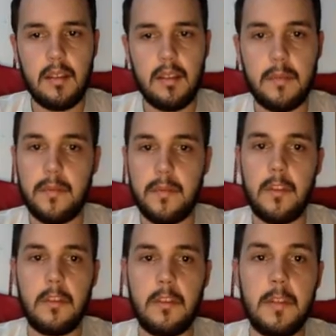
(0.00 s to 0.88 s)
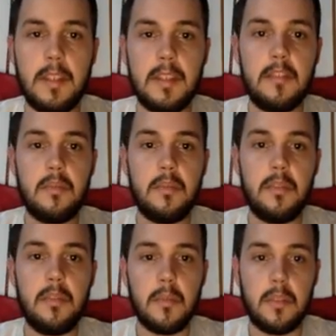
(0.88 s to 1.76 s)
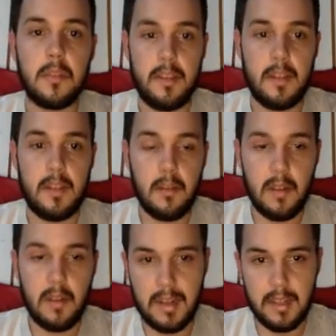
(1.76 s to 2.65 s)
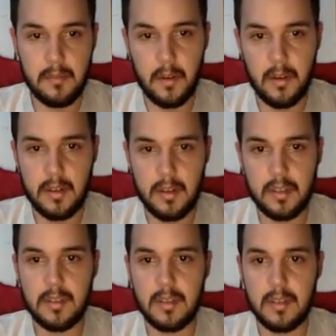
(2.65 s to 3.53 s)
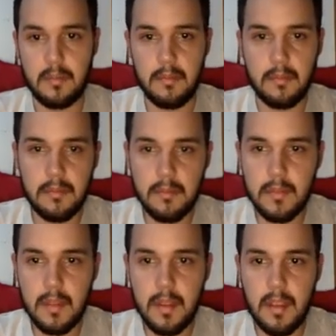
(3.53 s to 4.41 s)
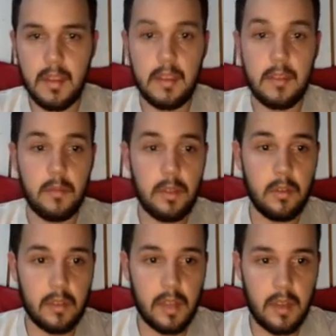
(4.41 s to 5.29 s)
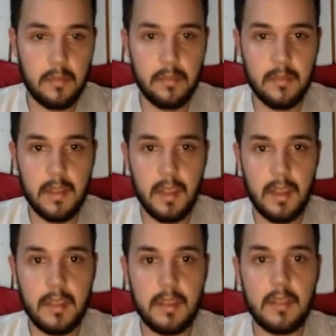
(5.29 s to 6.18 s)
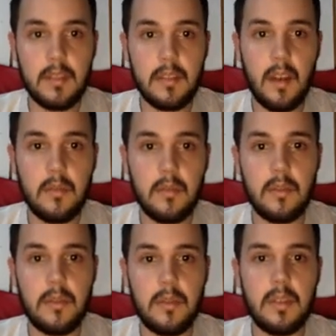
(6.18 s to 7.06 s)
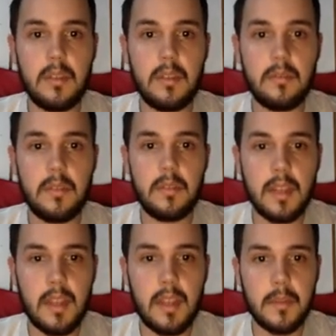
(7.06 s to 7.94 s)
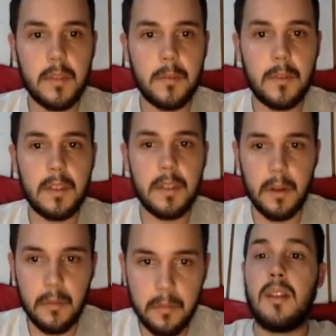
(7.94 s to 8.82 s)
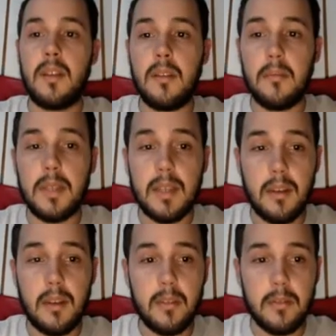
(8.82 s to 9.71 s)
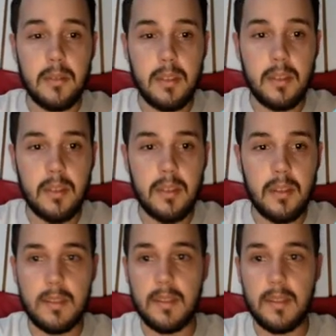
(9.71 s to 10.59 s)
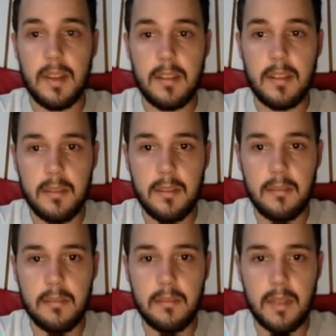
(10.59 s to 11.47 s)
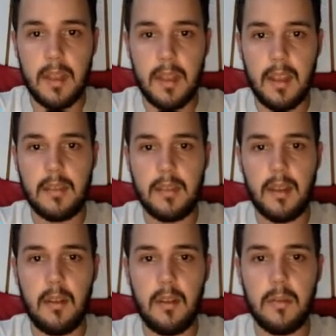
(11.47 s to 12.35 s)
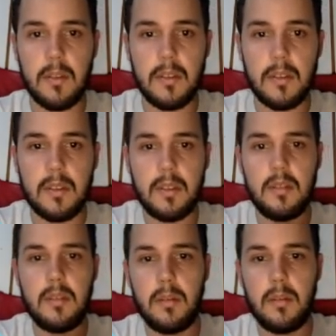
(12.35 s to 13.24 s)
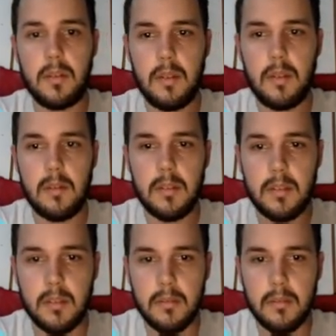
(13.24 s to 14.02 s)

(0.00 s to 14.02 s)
if we need to put more gel or clean more the skin in real time. And it also is three times thinner. Because of it, it's lighter and has a lower center of gravity.